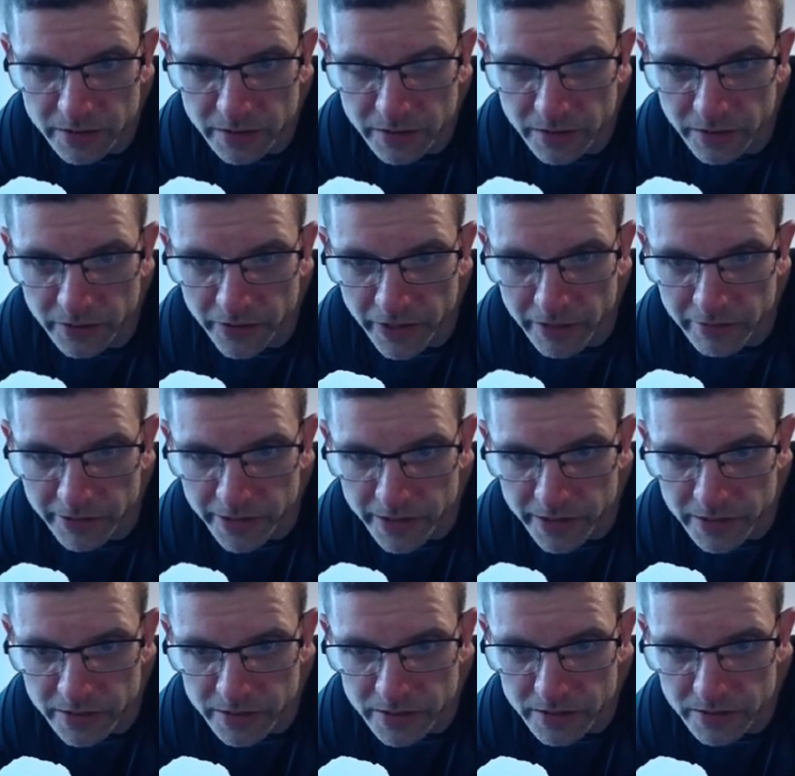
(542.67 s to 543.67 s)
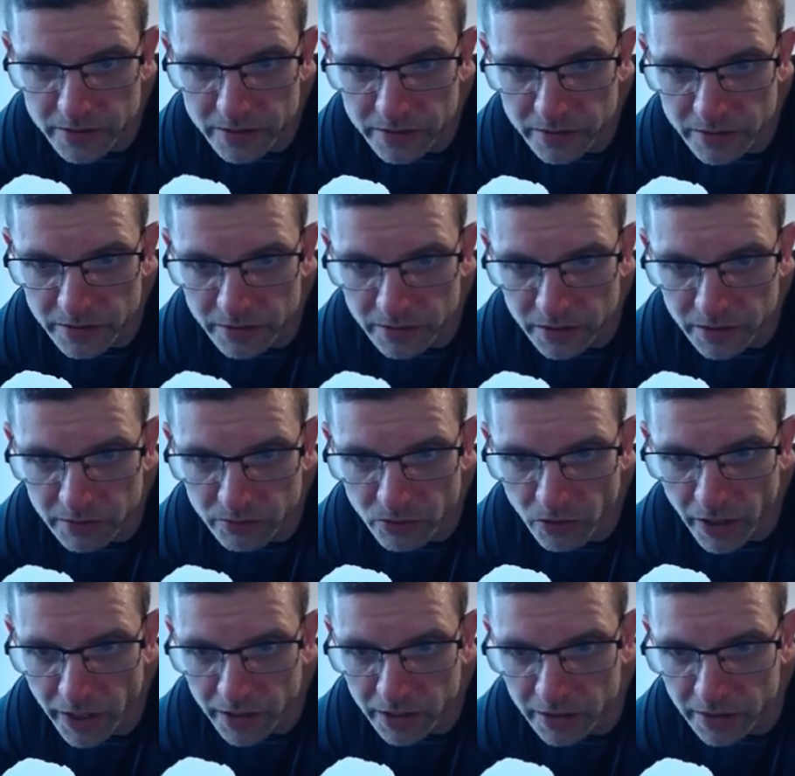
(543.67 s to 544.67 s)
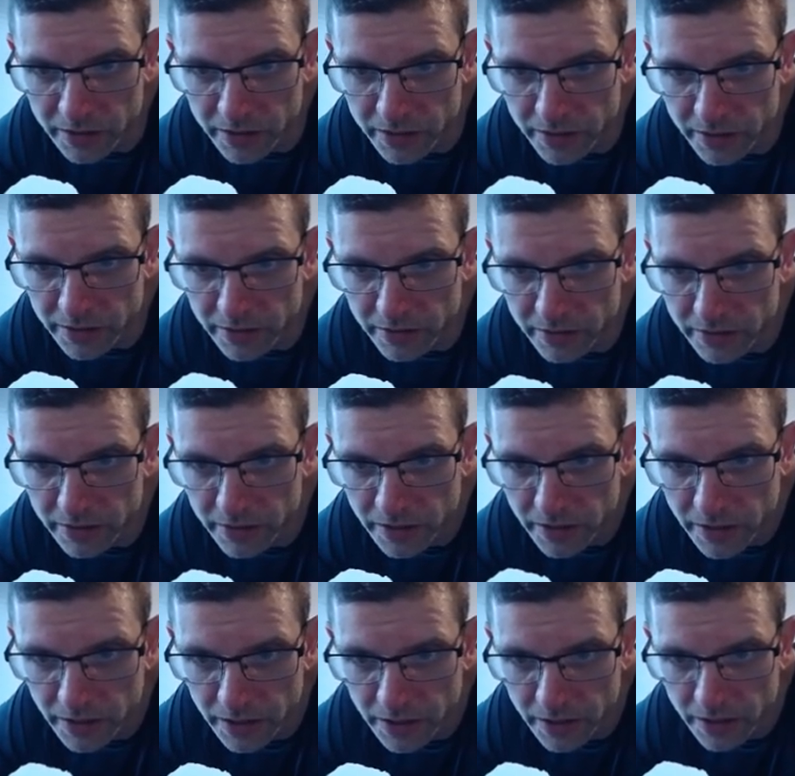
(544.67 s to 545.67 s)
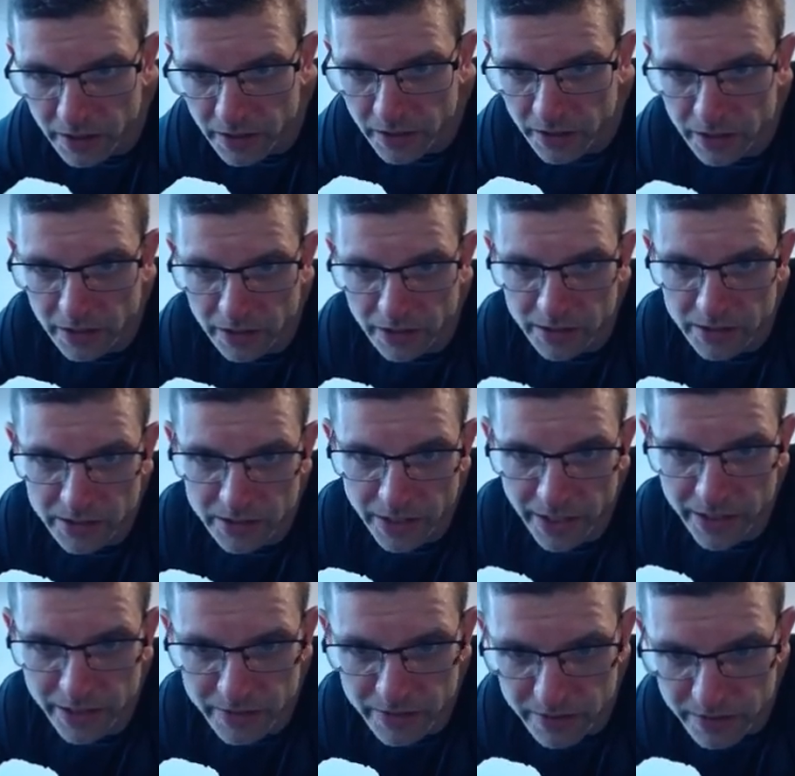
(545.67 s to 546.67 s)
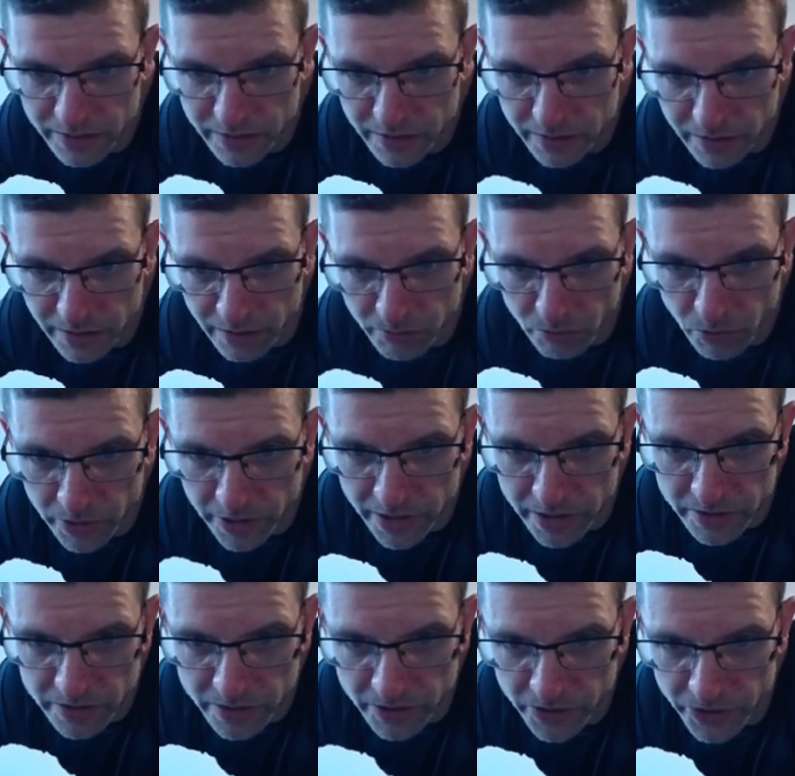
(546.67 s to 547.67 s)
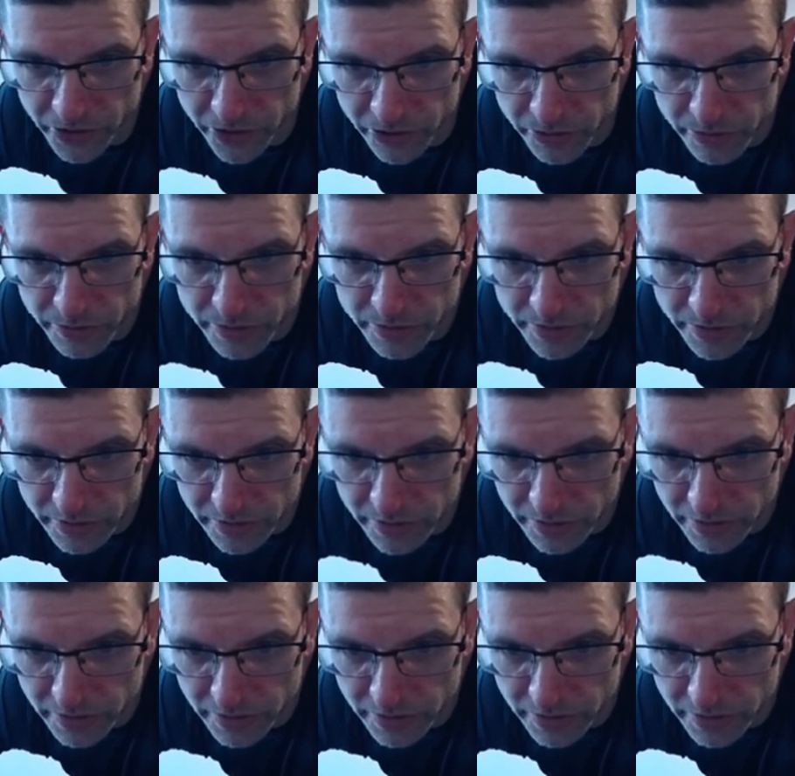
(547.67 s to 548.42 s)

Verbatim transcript: and there it is. I'm going to right click it, click settings. I want it to use